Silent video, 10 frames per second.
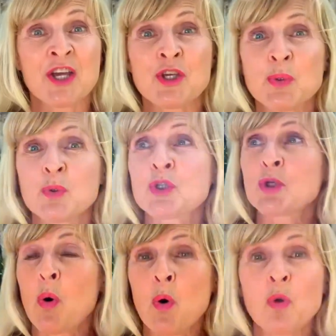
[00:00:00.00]
used
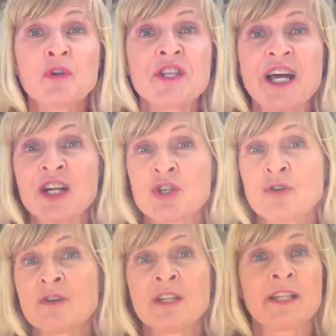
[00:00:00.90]
all the
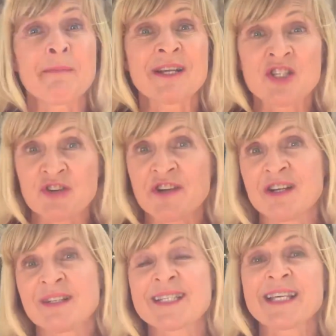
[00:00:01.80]
natural
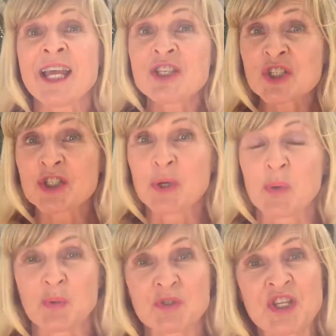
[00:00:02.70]
materials and
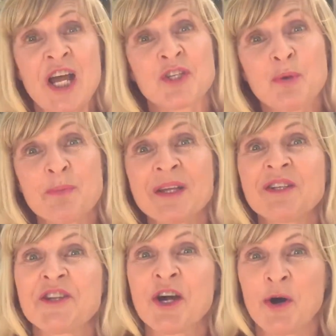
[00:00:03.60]
stones to
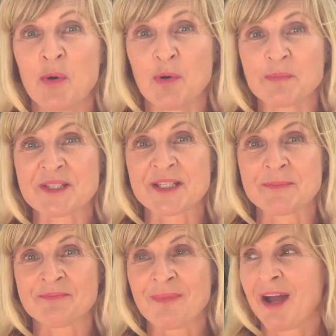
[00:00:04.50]
build the homes.
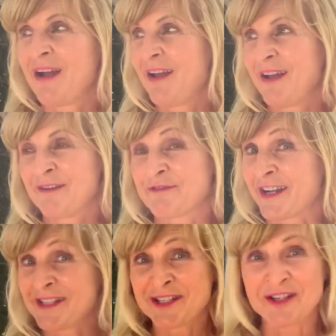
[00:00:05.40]

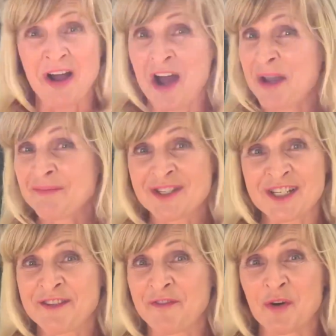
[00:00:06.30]
Friends, I'm
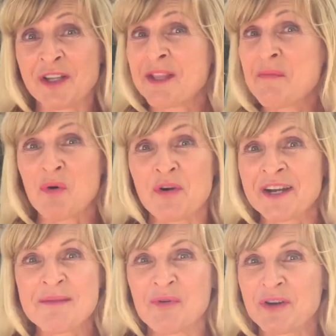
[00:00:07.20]
just falling more
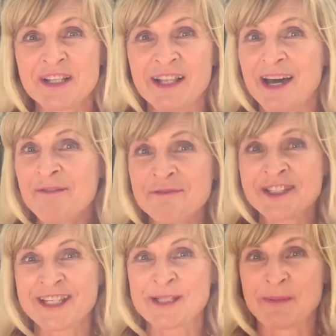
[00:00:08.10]
and more in love with
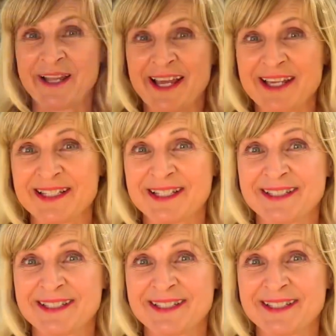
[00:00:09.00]
this place.